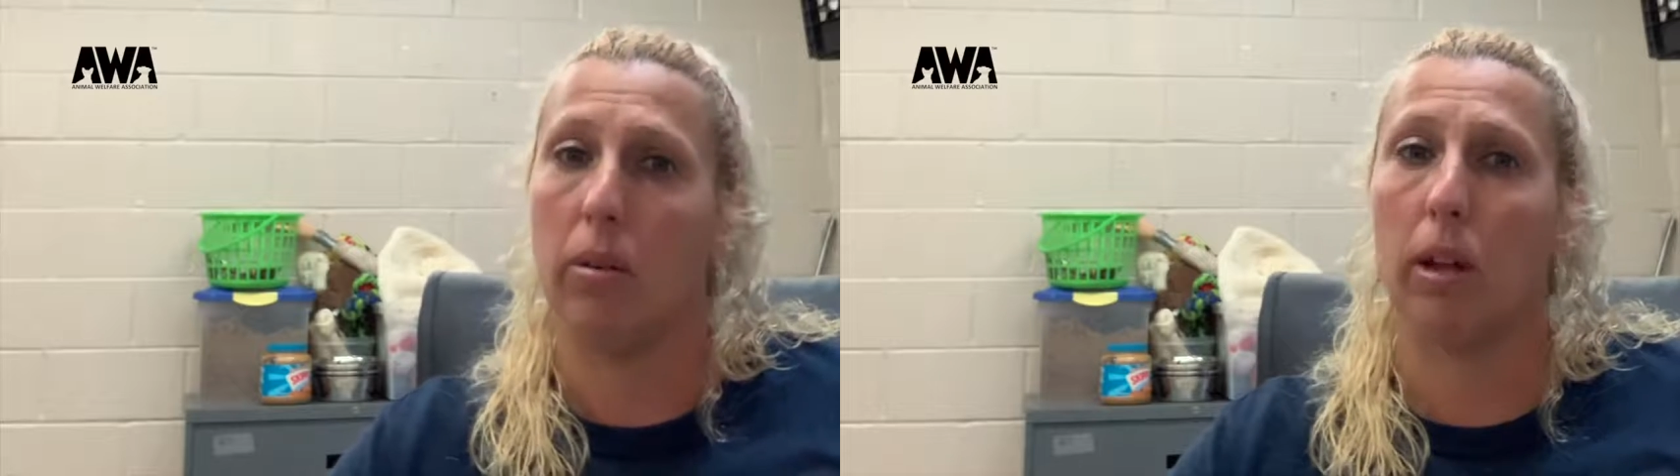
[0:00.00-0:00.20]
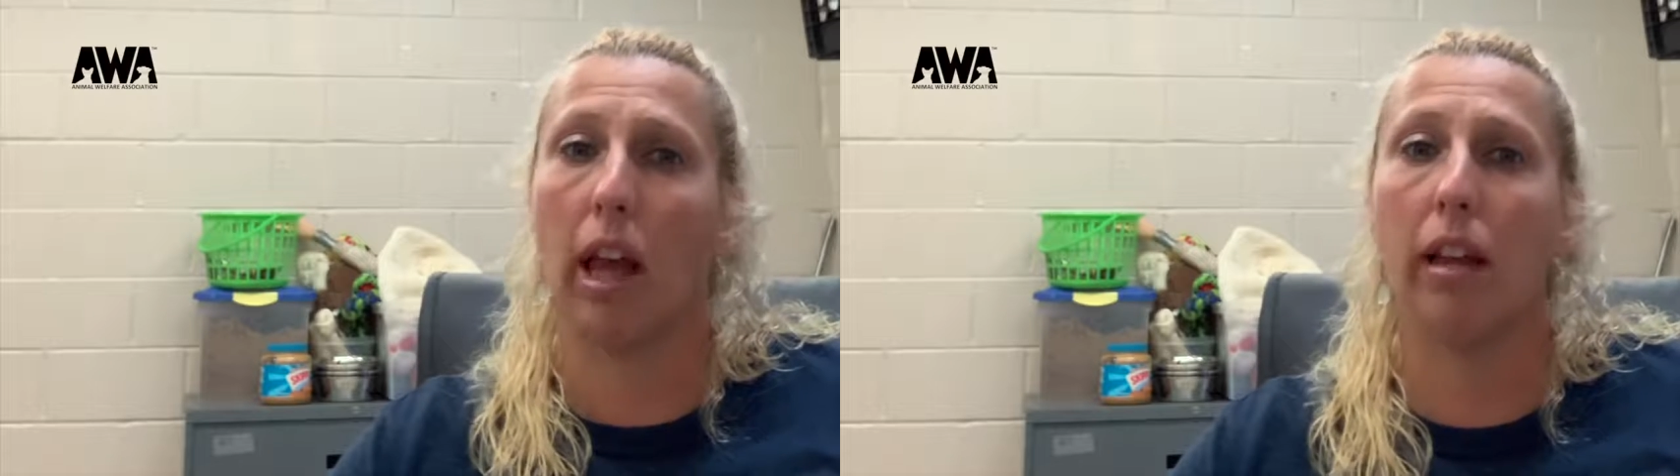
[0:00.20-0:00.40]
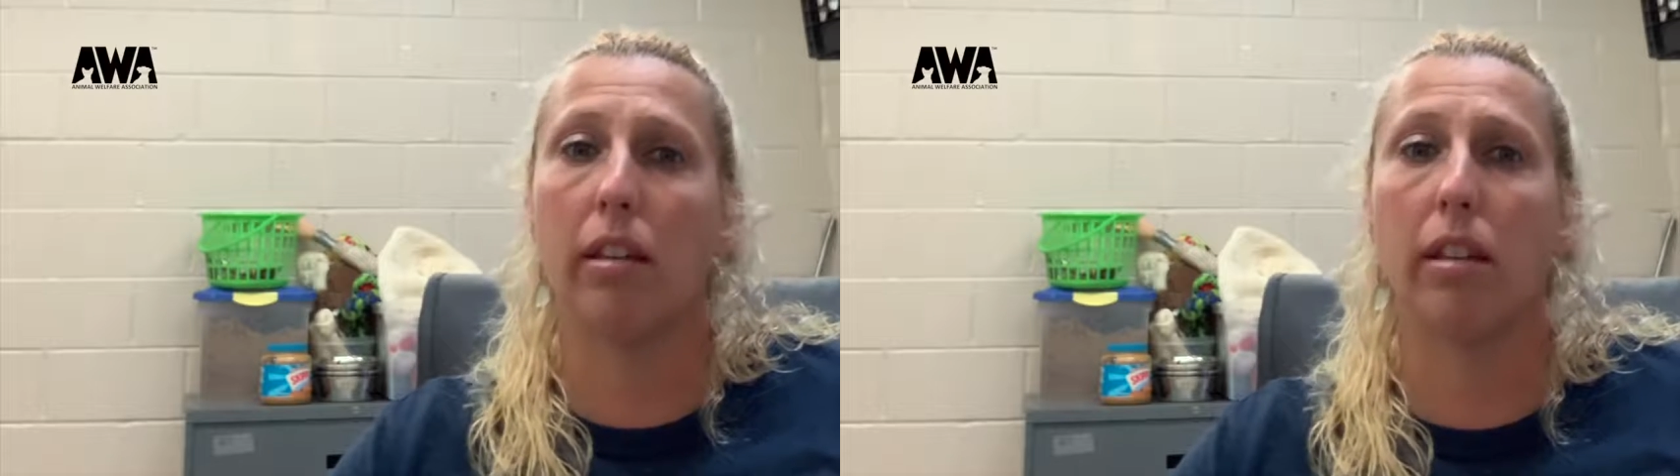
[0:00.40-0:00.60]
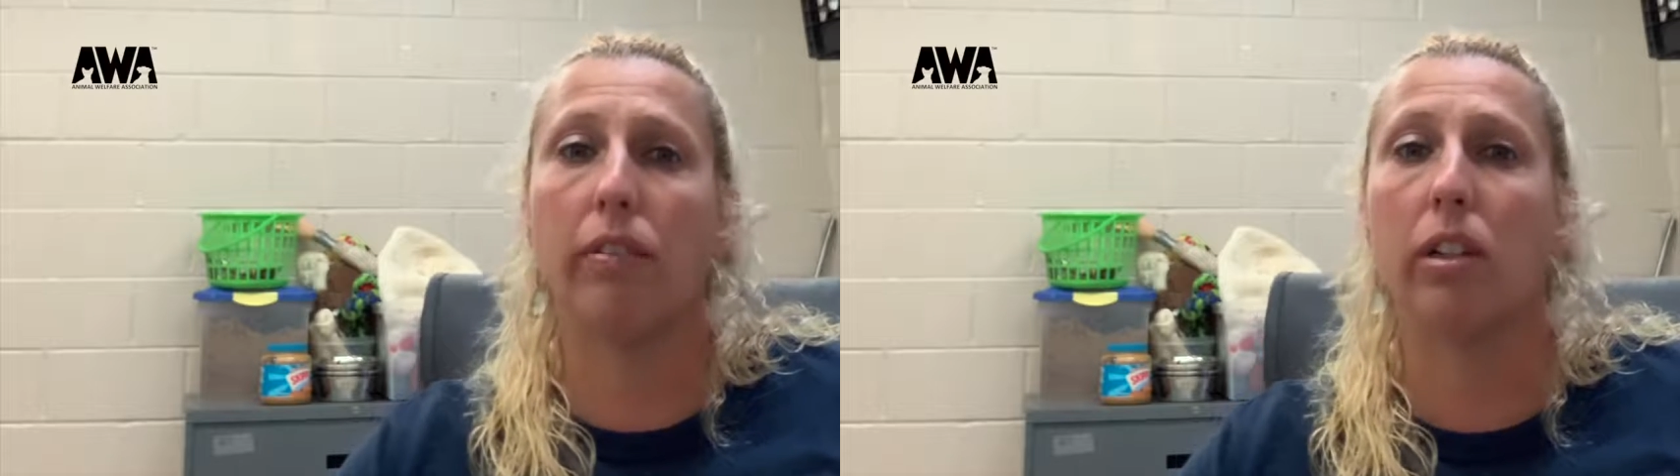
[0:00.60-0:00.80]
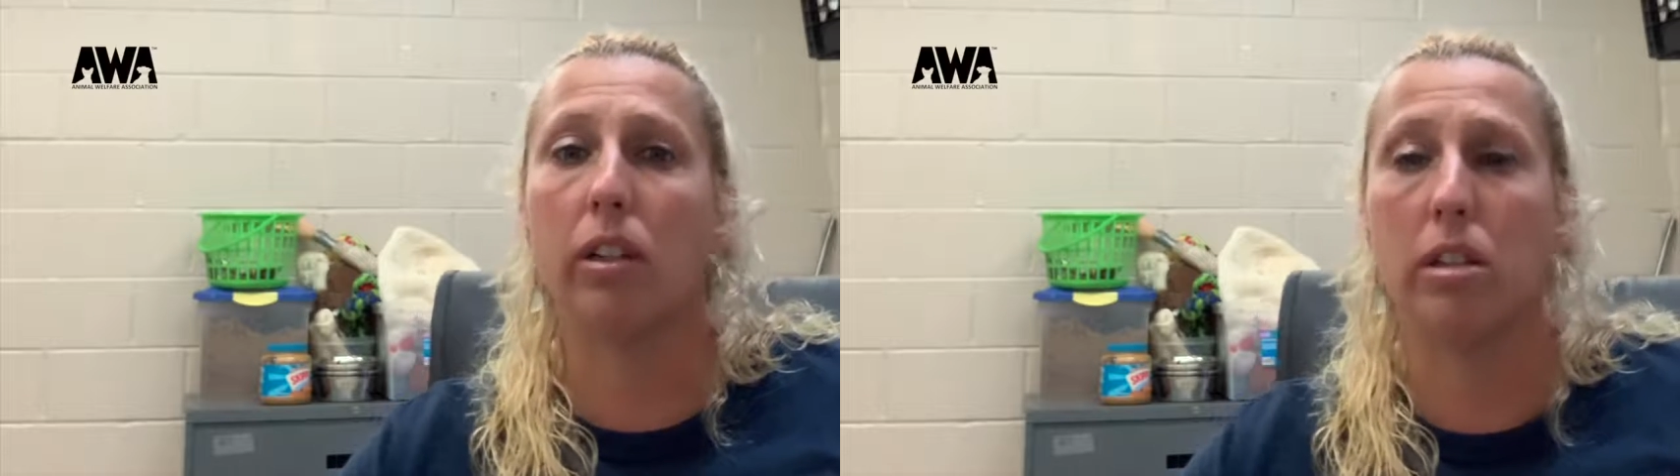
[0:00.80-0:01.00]
Cats
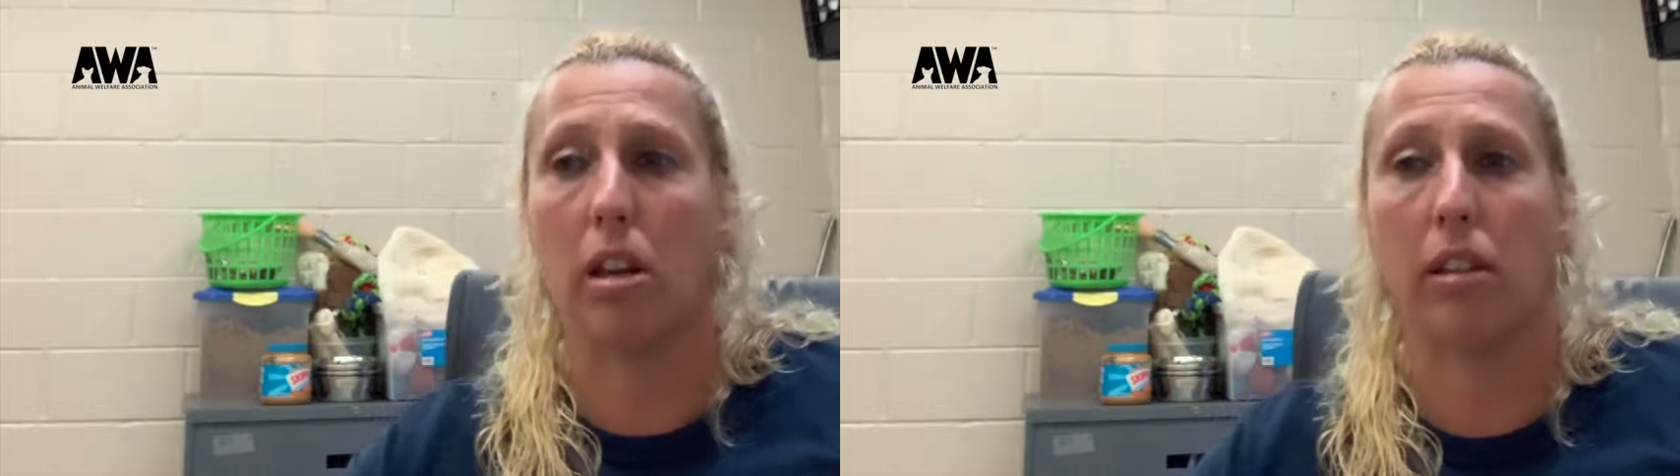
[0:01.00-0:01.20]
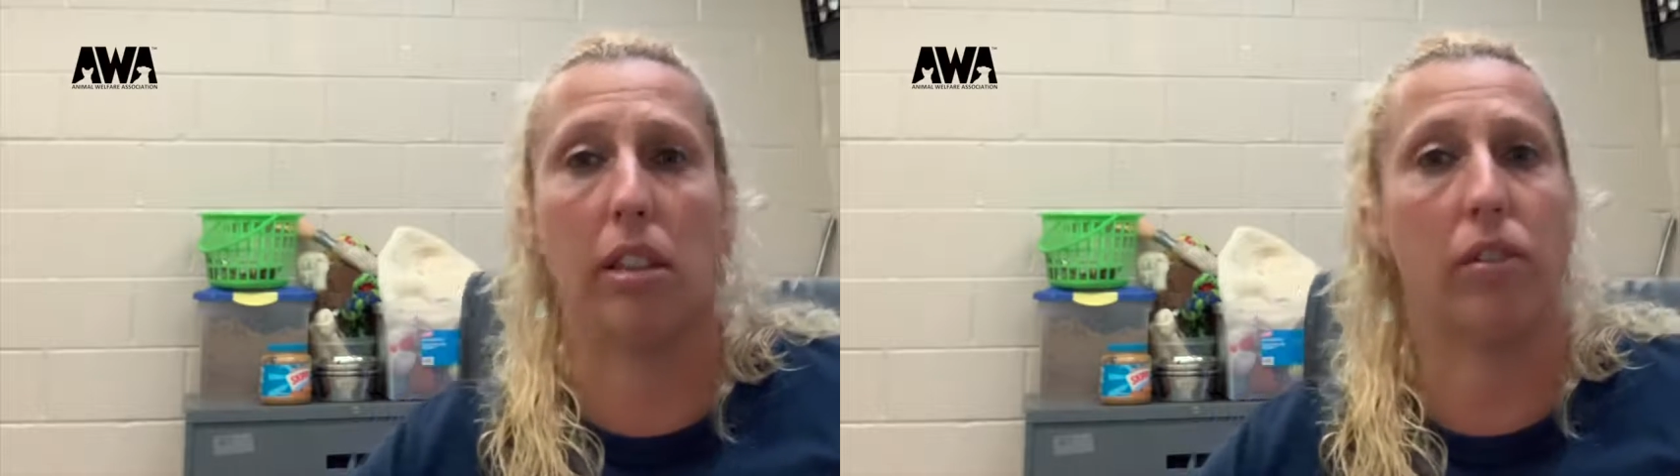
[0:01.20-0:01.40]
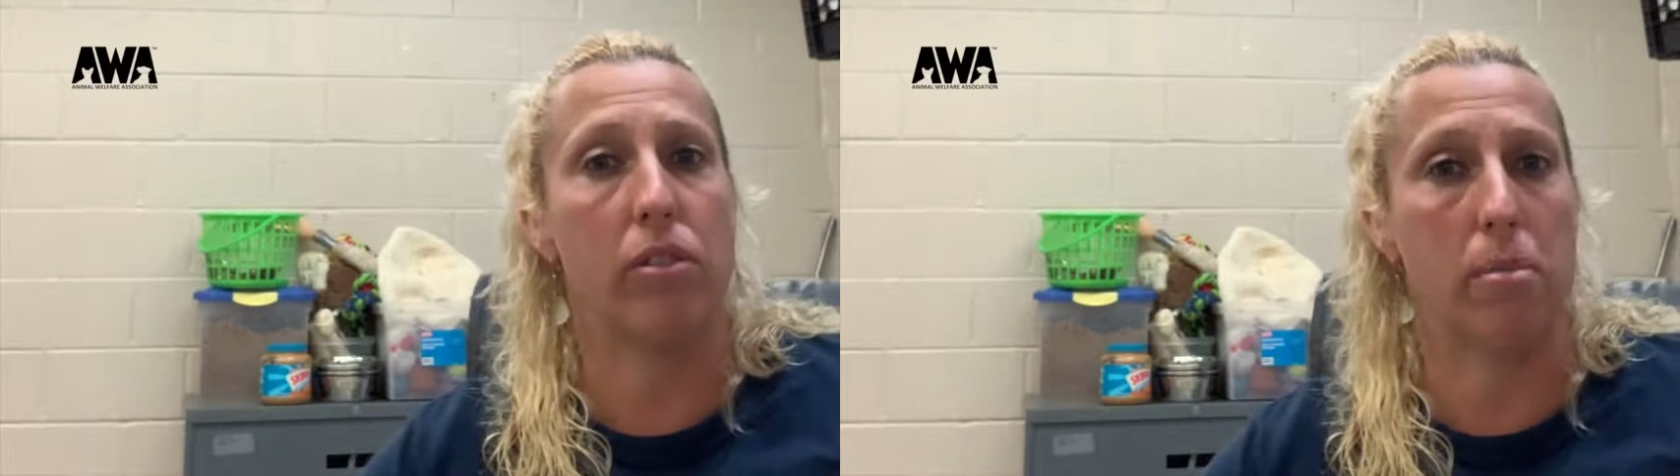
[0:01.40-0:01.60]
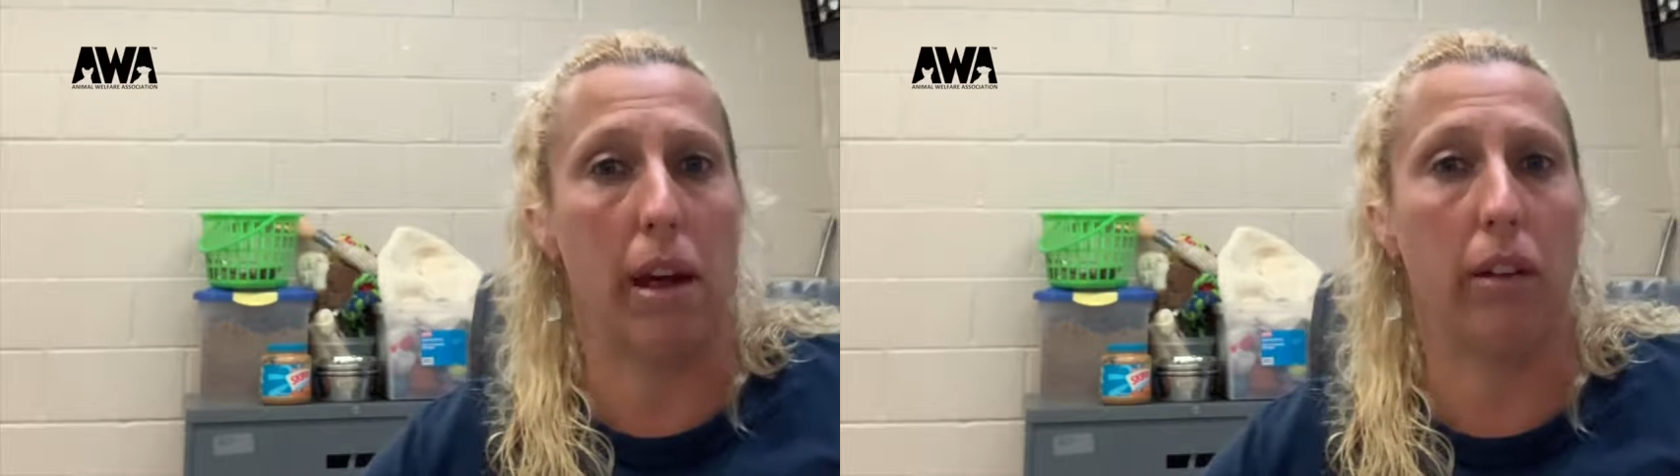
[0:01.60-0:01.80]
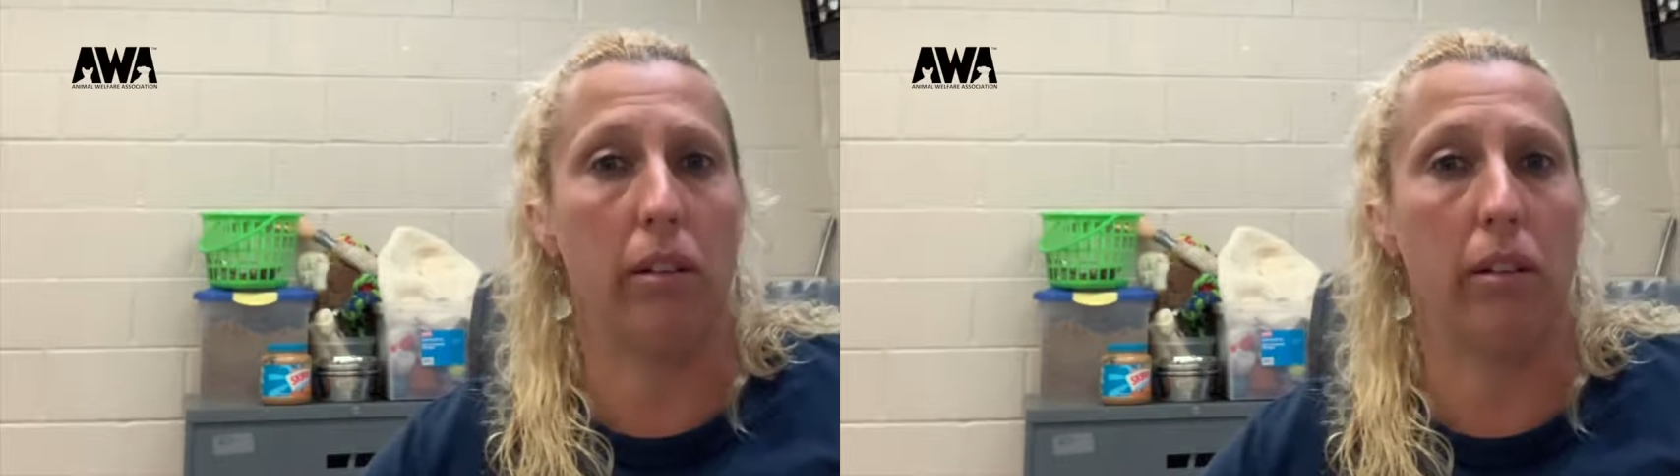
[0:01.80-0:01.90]
have a good sense of smell.